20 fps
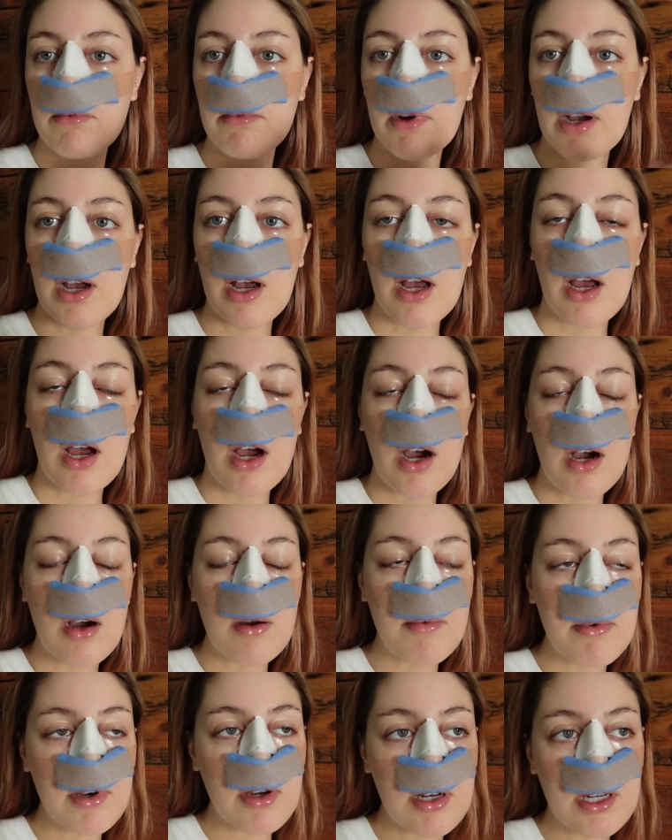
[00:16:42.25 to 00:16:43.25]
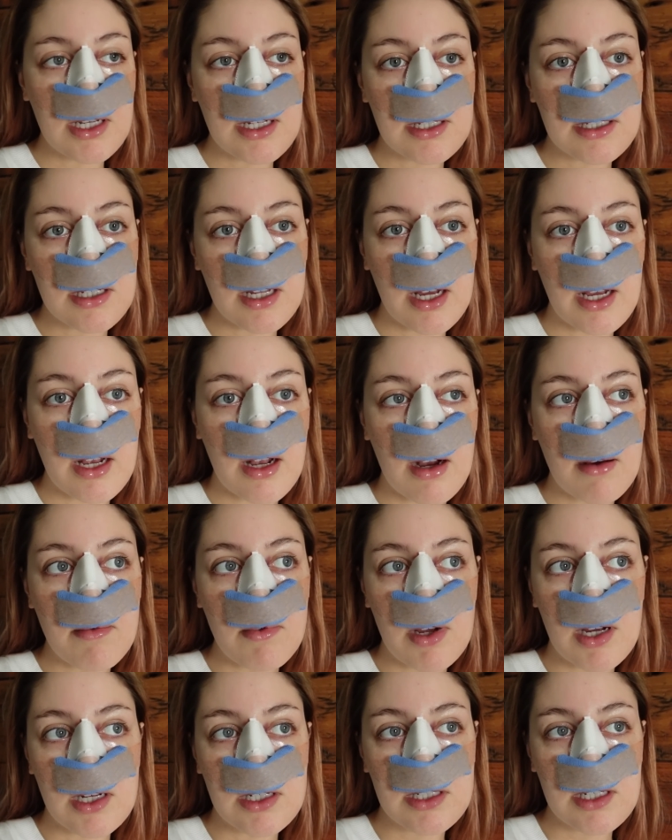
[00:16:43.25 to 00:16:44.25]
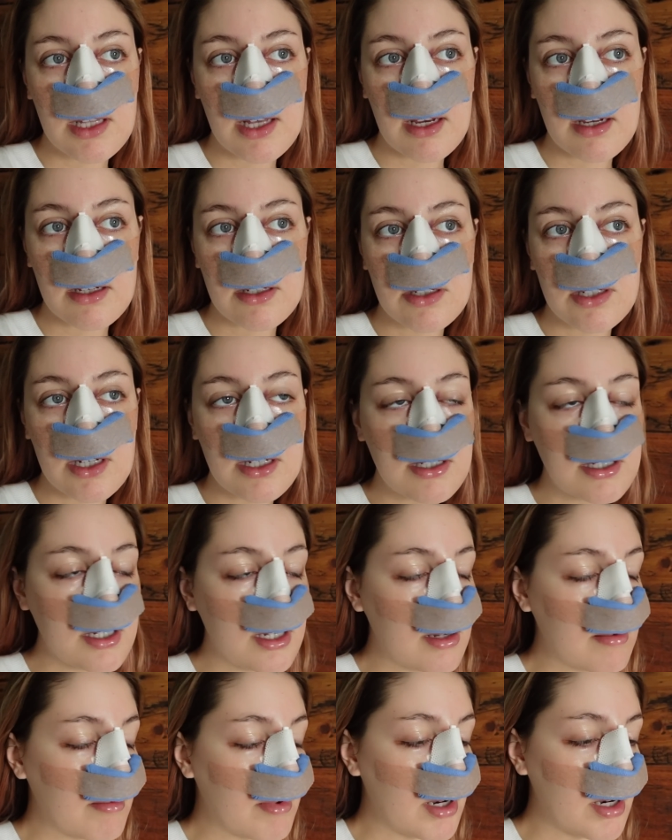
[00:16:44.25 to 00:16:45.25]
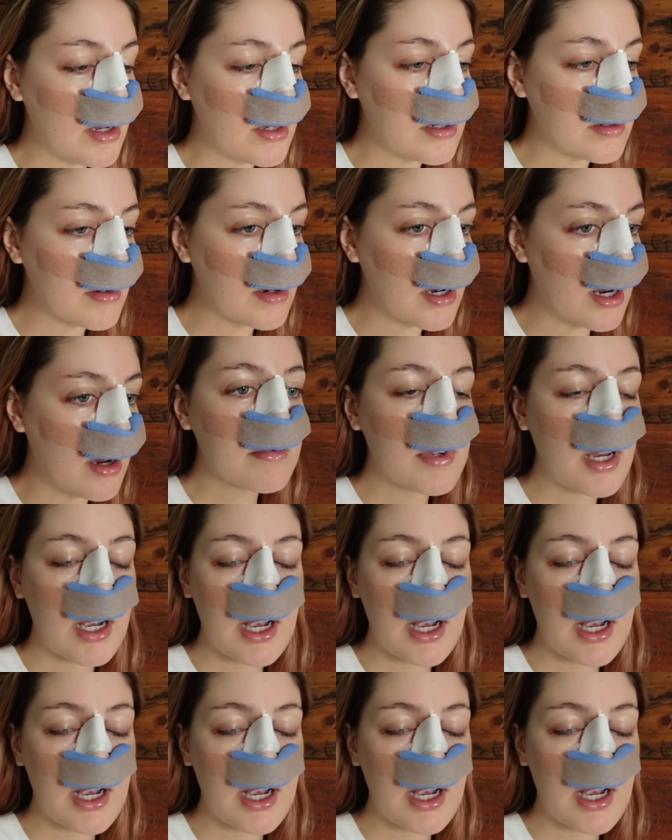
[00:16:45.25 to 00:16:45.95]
But I'll be honest, like I'm not actually that congested in my nose right now.